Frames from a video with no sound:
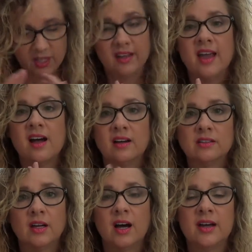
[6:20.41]

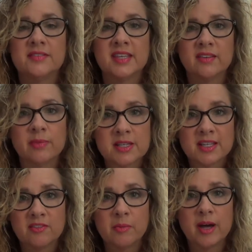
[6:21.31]
Now, I've saved
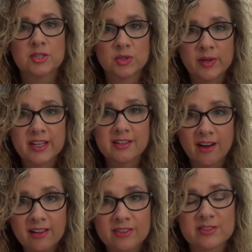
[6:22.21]
myself about
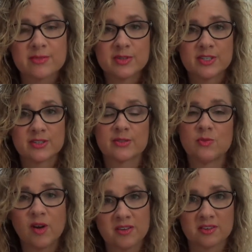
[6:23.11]
$20, which is
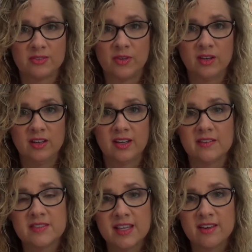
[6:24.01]
wonderful, and
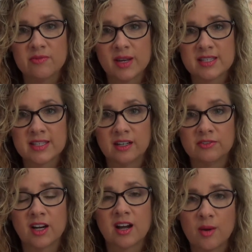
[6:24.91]
I've saved
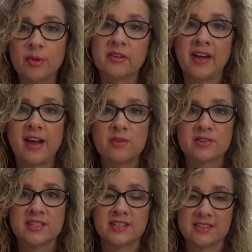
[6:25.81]
myself a couple of
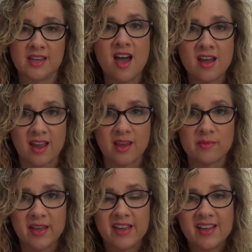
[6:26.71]
hours in time.